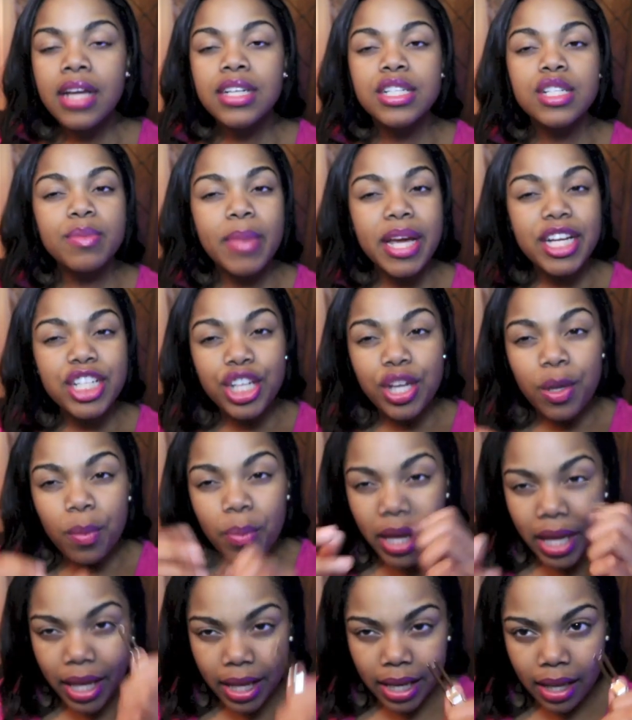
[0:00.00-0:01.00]
just make sure you
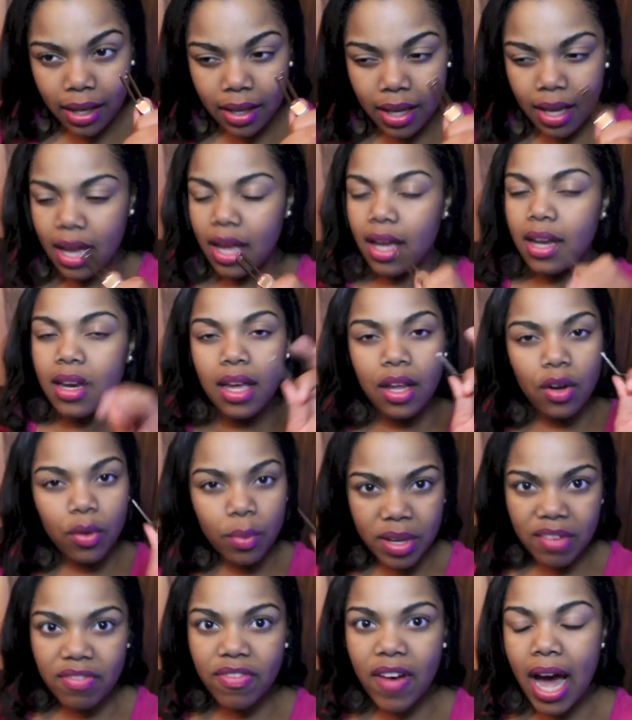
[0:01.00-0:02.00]
pin it and it'll
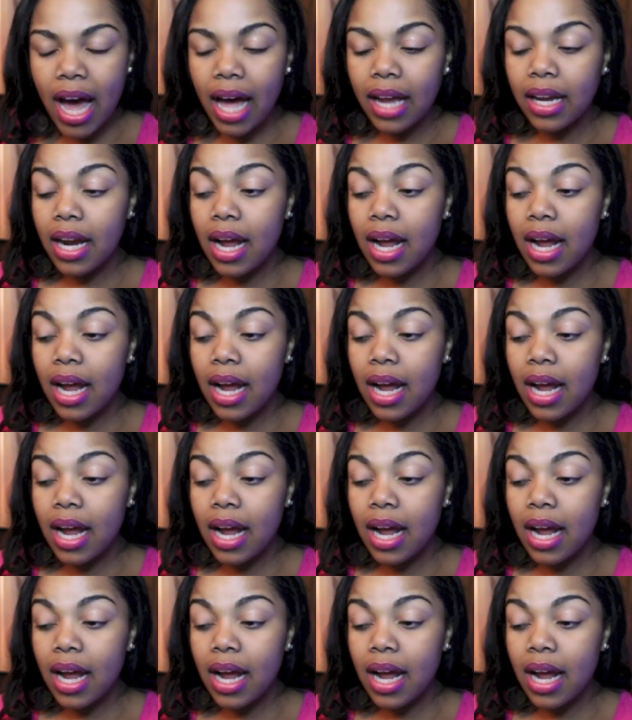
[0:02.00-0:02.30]
be fine.